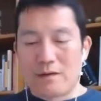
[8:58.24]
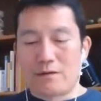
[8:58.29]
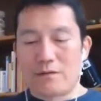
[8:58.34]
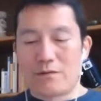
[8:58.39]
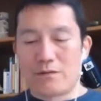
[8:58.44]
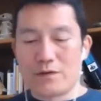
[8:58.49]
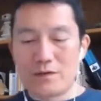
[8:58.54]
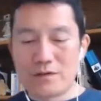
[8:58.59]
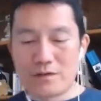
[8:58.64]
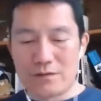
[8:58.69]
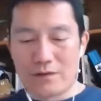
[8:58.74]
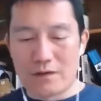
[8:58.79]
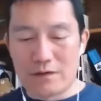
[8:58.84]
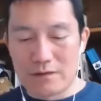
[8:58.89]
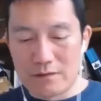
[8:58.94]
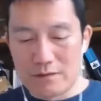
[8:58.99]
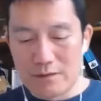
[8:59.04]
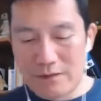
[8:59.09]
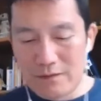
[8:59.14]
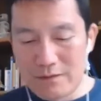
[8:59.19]
first of
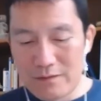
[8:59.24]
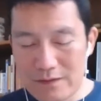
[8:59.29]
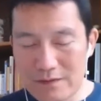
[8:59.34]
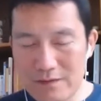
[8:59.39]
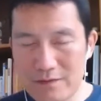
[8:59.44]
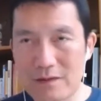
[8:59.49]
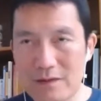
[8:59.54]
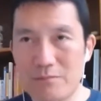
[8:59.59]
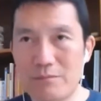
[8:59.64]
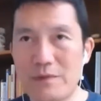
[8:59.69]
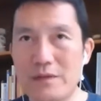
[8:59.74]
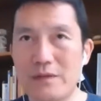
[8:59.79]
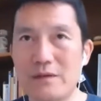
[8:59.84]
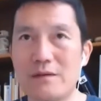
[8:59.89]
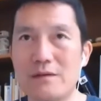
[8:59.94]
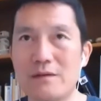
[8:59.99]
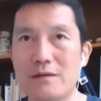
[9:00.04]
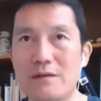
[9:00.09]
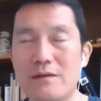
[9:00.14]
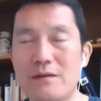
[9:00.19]
all, let, let, let
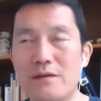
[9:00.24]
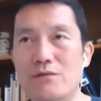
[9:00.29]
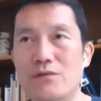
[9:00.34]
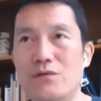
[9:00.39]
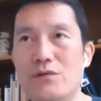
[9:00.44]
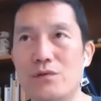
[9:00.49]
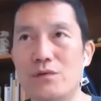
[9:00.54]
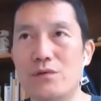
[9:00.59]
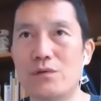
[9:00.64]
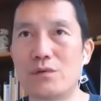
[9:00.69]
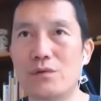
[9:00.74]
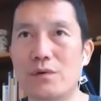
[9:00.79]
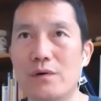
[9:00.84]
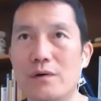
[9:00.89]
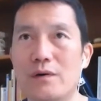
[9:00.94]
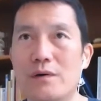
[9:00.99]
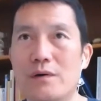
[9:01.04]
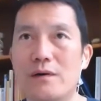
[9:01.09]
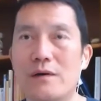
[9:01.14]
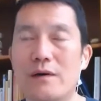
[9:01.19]
me give you
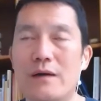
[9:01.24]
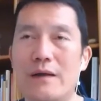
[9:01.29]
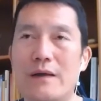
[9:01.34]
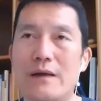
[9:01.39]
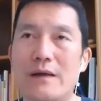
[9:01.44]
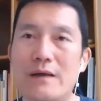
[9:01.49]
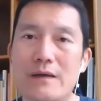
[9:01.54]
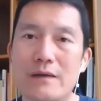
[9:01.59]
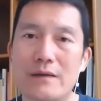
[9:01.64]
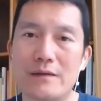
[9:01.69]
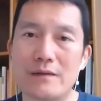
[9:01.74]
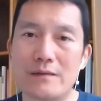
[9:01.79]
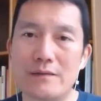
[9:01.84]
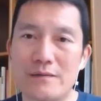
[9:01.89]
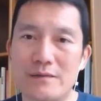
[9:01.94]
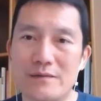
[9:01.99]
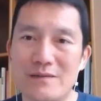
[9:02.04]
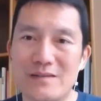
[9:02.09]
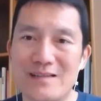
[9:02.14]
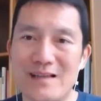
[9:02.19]
a
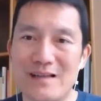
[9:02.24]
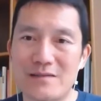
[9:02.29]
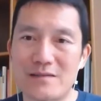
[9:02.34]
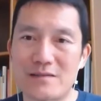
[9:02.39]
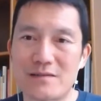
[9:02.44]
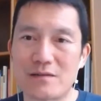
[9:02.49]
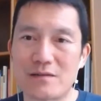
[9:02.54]
sense